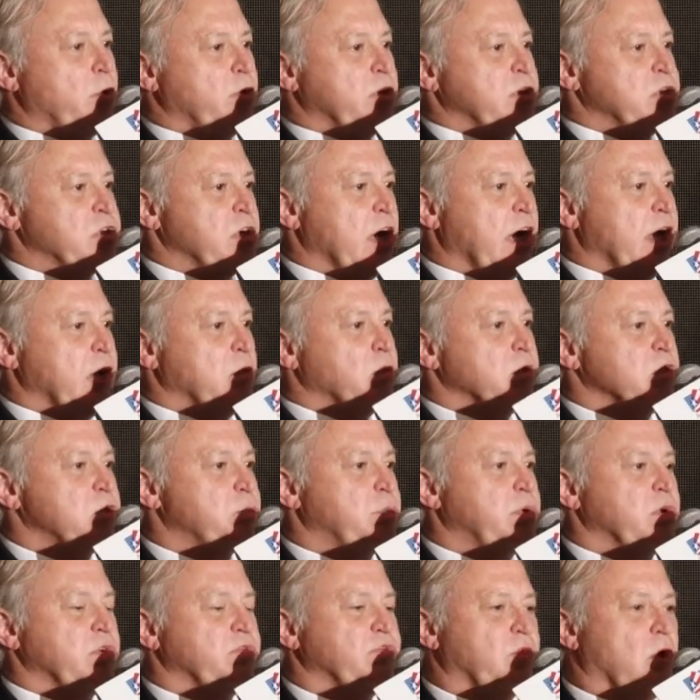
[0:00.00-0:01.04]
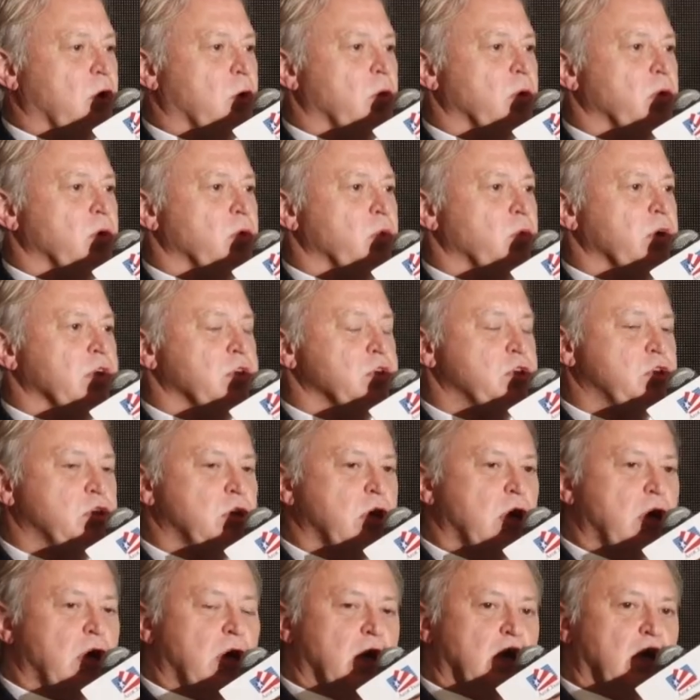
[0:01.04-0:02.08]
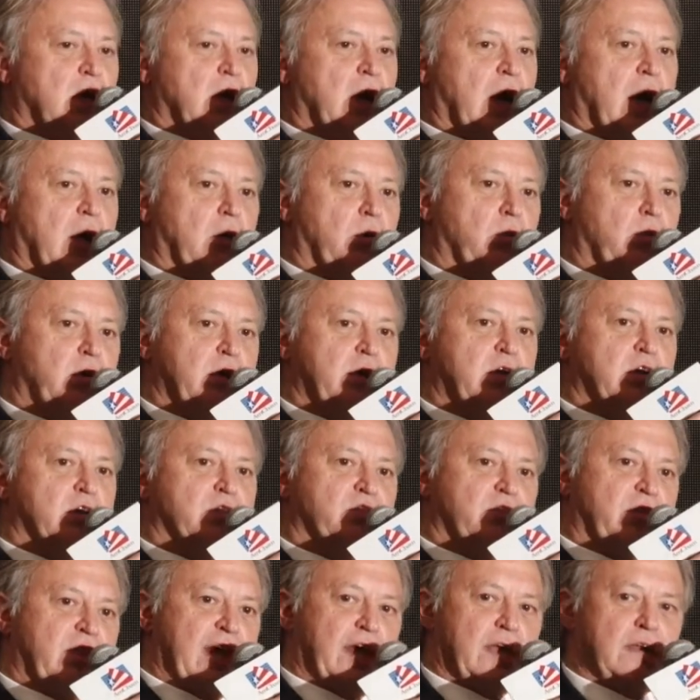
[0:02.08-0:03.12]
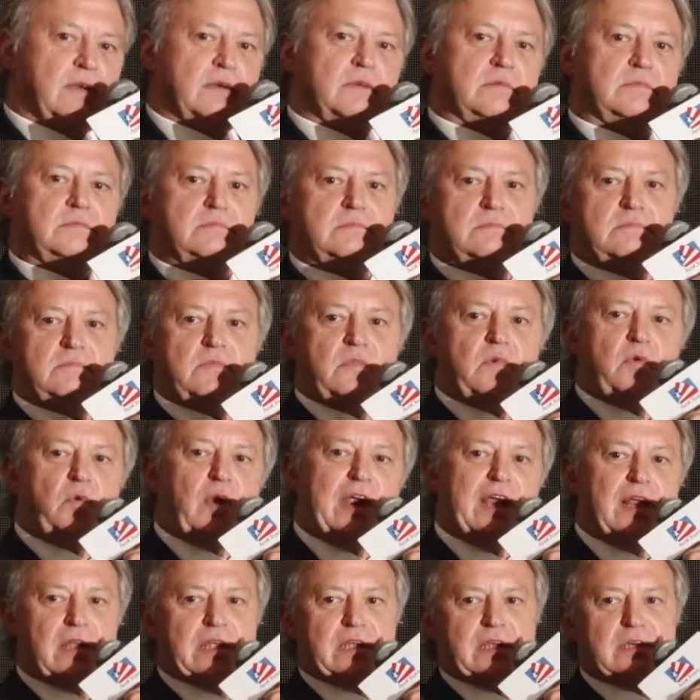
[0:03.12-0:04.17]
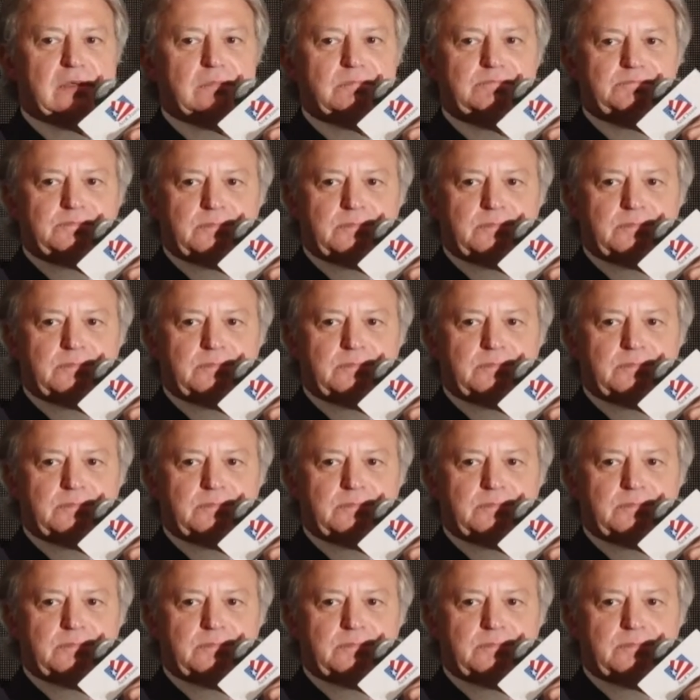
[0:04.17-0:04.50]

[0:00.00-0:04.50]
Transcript: design was put forward which got rid of that railing.